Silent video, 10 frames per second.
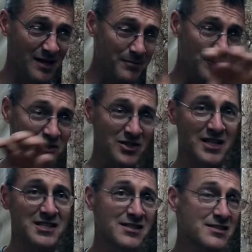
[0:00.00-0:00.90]
couple of
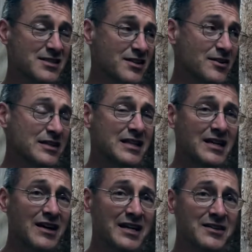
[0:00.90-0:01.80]
slices here and
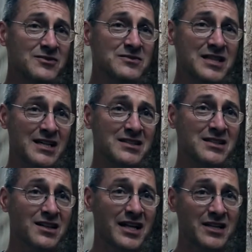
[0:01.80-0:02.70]
there. I don't tend to
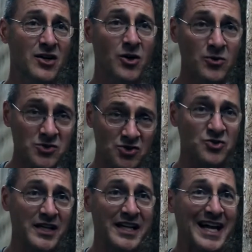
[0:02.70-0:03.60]
like go
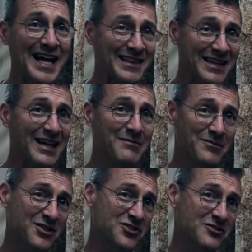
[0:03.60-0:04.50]
straight at that
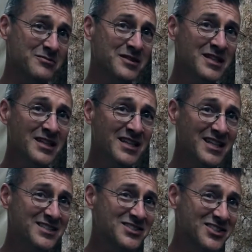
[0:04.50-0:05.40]
mushroom.
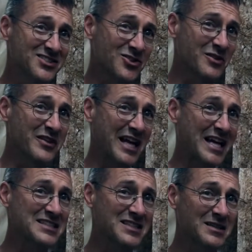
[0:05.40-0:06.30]
It's just sort of an
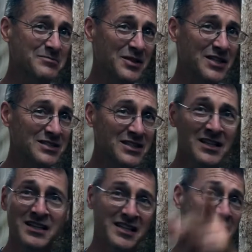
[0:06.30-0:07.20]
accent piece.
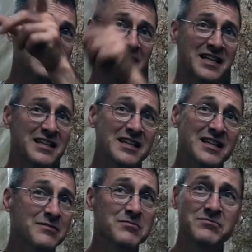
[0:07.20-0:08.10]
These I could eat
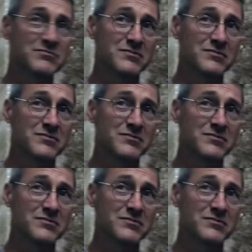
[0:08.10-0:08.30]
them